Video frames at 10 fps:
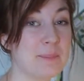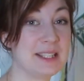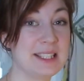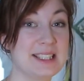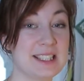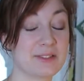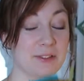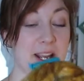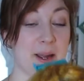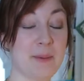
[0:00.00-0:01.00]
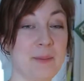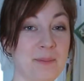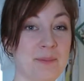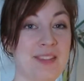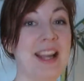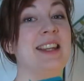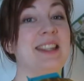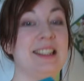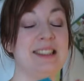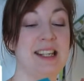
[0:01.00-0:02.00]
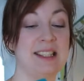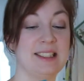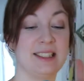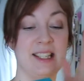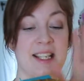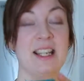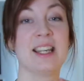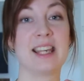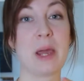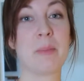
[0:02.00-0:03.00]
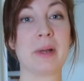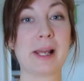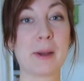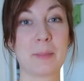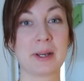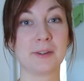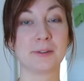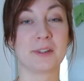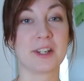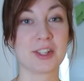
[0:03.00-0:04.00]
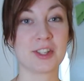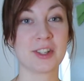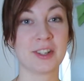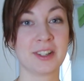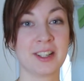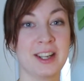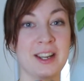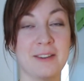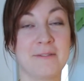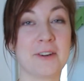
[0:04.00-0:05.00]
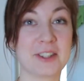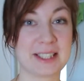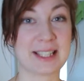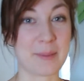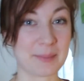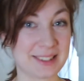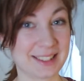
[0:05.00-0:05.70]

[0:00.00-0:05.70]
But this is us for now, and this is Cape Malay pickled fish, first attempt.